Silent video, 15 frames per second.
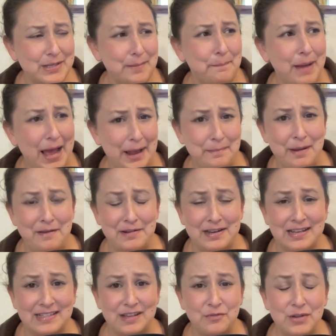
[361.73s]
bad parent
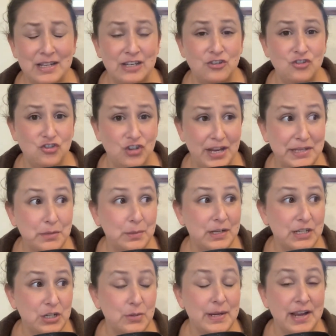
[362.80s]
unless they're really genuinely
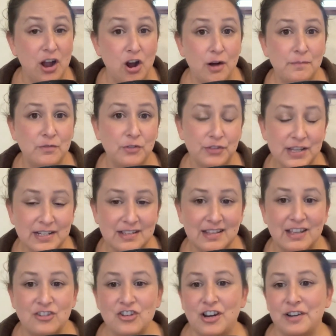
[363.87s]
doing harmful things to
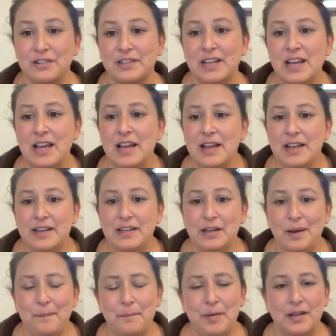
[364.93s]
their child,
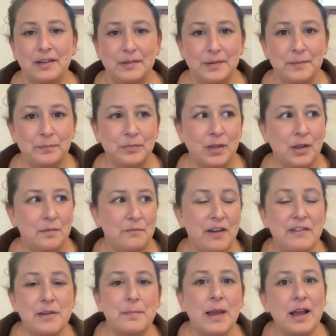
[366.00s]
but
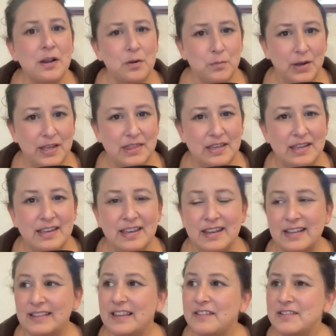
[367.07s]
very black and white thinking.
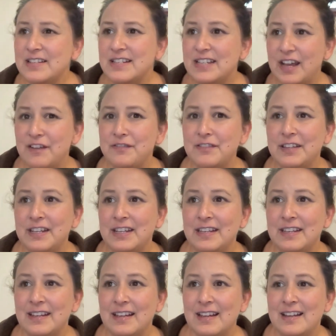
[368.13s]
And there is definitely
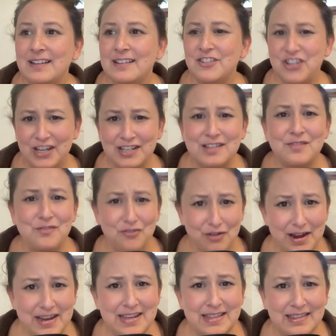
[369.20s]
shades of
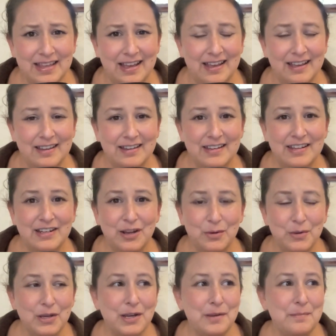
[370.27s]
grey in there.
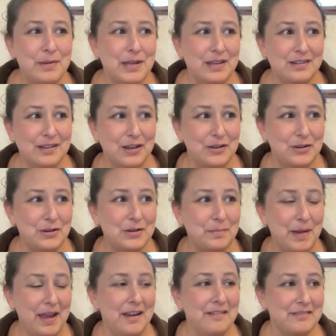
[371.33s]
You can be a good
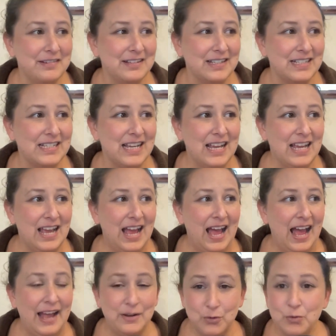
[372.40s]
parent
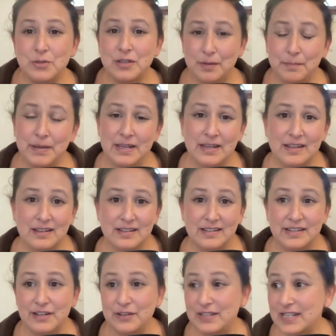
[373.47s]
and also be,
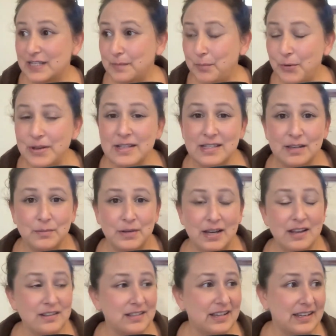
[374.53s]
disappoint someone
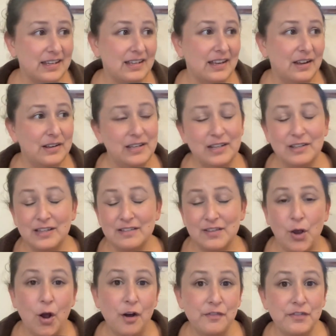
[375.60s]
else. Like, there's
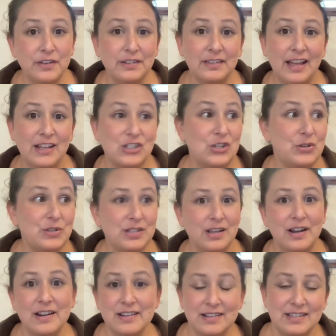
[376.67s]
often that two
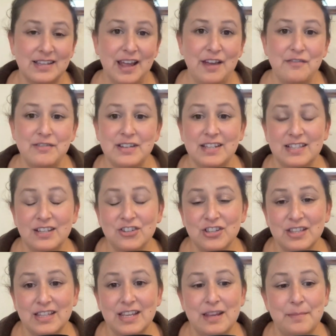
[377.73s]
sides to every decision
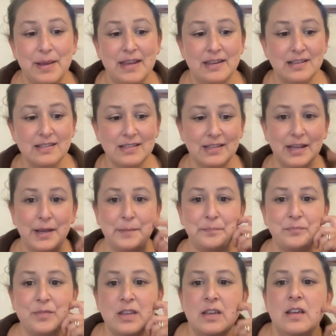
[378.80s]
that you make, isn't there?
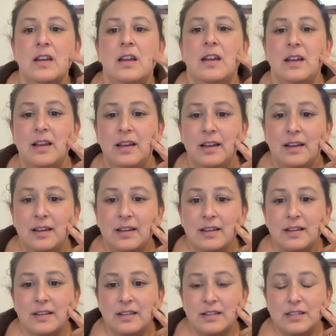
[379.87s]

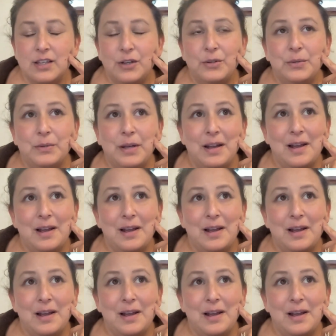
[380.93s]
So